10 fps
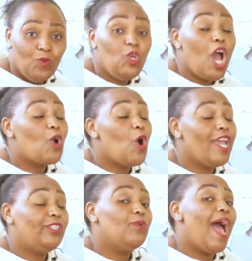You are
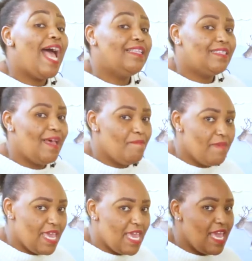going to answer
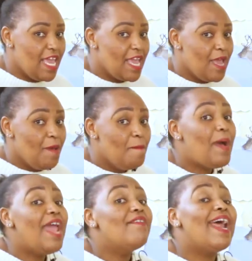me
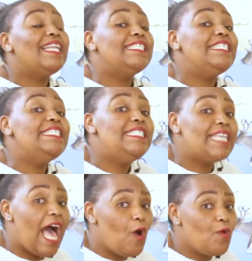by writing
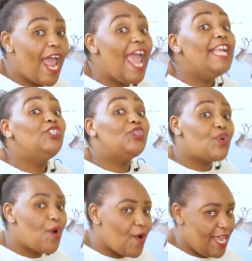down and
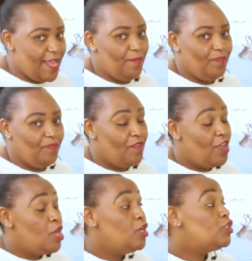drawing.
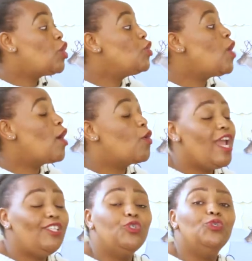So you are
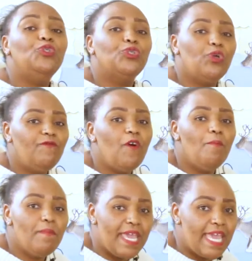going to draw
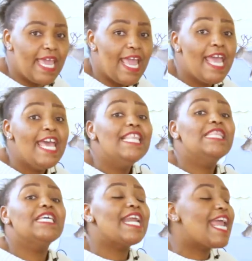for me
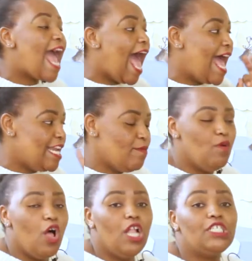3
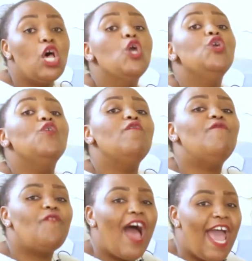animals you'll
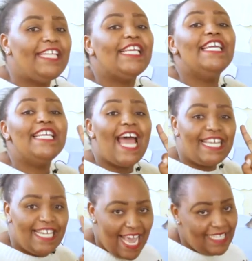find in
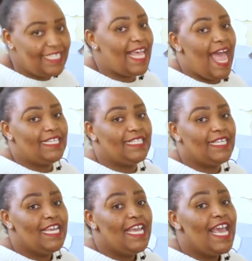a desert.
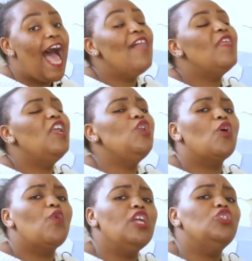And then you
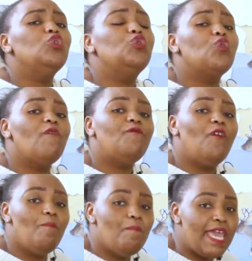are going to draw
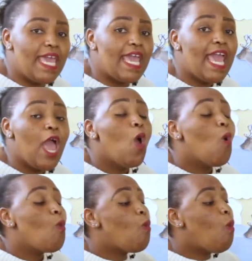for me
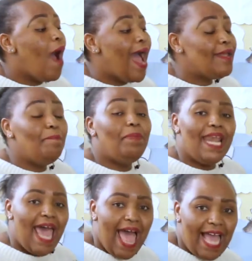1
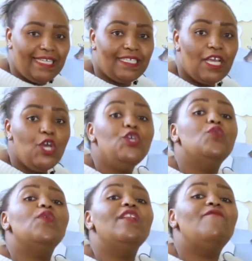plant
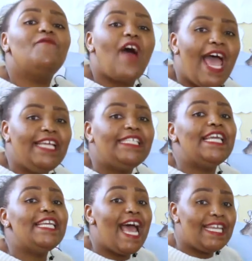you will find
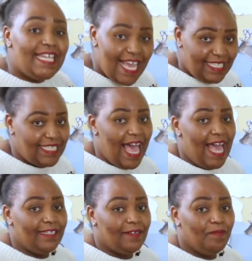in a
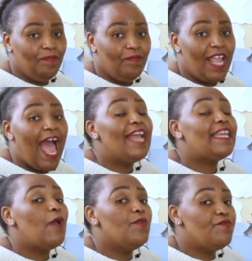desert.
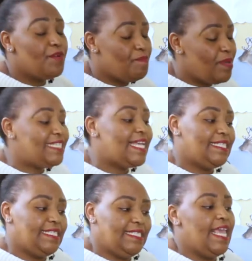And I will repeat
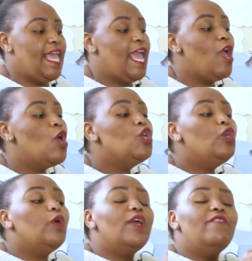and say,
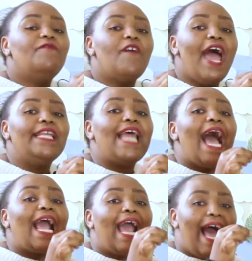you will find
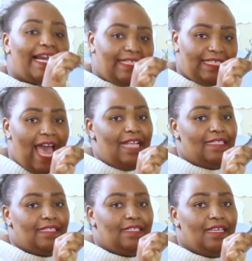a
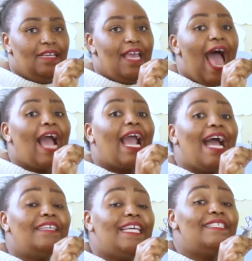cactus. A
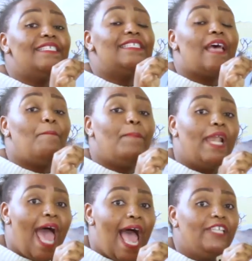cactus is a
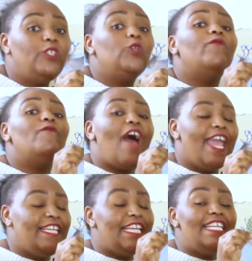plant you'll
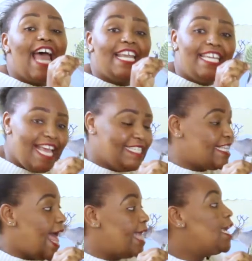find in a
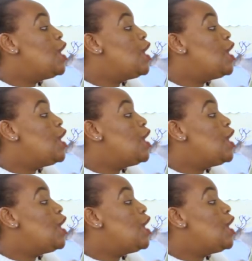desert.